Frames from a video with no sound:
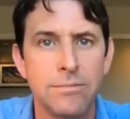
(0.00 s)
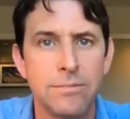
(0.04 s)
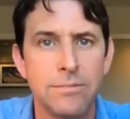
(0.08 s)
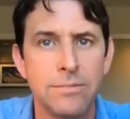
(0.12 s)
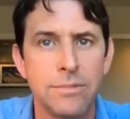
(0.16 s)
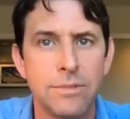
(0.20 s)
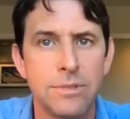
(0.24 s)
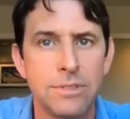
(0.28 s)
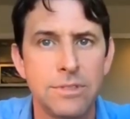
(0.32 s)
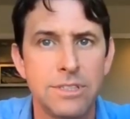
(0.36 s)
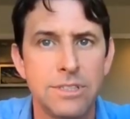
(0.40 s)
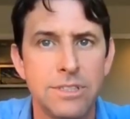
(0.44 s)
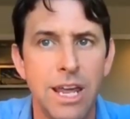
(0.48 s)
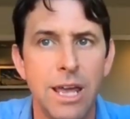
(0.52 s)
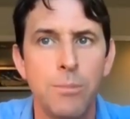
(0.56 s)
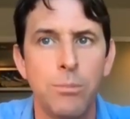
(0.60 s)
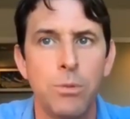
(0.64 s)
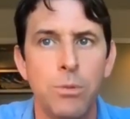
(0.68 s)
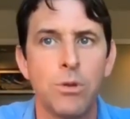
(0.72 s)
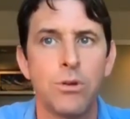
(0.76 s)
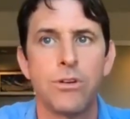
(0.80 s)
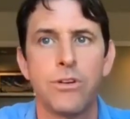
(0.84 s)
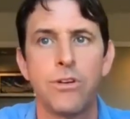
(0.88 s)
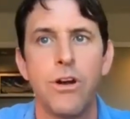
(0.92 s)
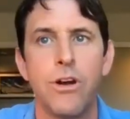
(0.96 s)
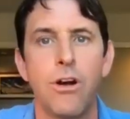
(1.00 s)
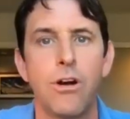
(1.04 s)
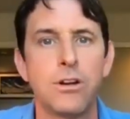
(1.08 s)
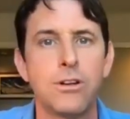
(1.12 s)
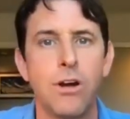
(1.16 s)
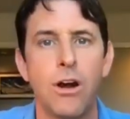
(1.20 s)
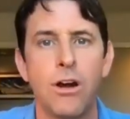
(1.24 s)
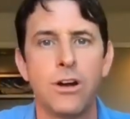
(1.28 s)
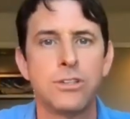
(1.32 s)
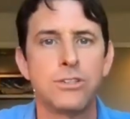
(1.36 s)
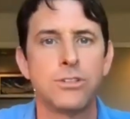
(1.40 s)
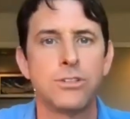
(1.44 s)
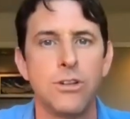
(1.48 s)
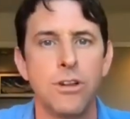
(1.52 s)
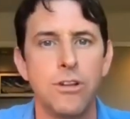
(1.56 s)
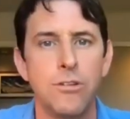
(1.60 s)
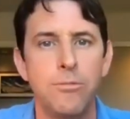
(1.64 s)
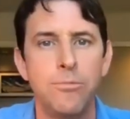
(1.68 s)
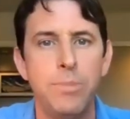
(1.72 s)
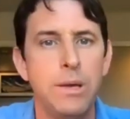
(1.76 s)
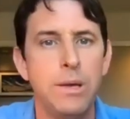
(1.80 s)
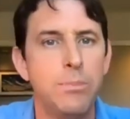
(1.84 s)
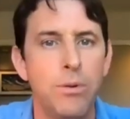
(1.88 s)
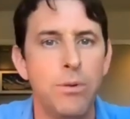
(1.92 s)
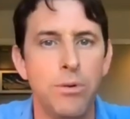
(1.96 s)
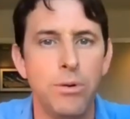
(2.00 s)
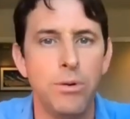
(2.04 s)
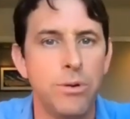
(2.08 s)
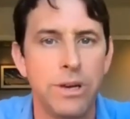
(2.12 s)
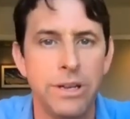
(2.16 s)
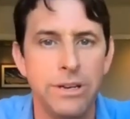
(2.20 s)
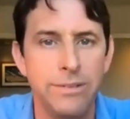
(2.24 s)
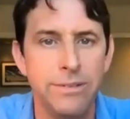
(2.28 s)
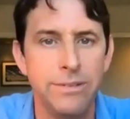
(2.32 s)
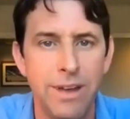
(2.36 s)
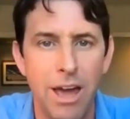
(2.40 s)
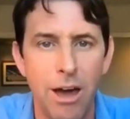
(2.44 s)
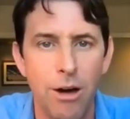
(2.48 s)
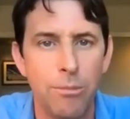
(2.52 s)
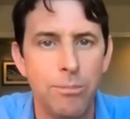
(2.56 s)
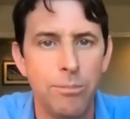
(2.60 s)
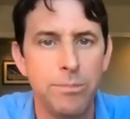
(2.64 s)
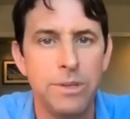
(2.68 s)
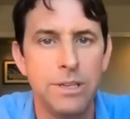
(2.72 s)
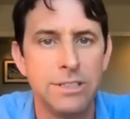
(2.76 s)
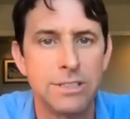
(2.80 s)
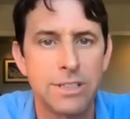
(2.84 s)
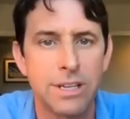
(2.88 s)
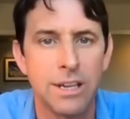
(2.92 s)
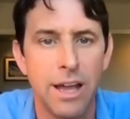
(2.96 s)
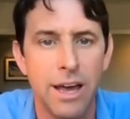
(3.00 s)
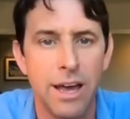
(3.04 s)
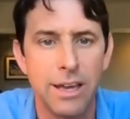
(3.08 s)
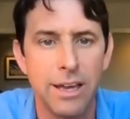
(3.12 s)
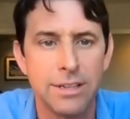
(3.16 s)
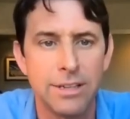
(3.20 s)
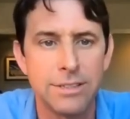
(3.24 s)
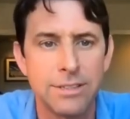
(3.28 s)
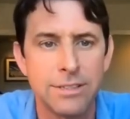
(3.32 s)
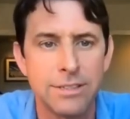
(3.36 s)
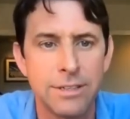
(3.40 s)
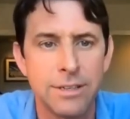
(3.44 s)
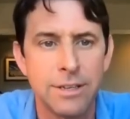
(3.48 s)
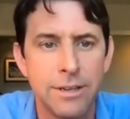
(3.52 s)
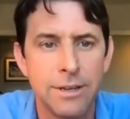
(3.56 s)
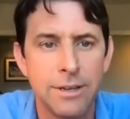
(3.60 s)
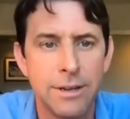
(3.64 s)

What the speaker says: stable or an arsenal of people who can help these clients.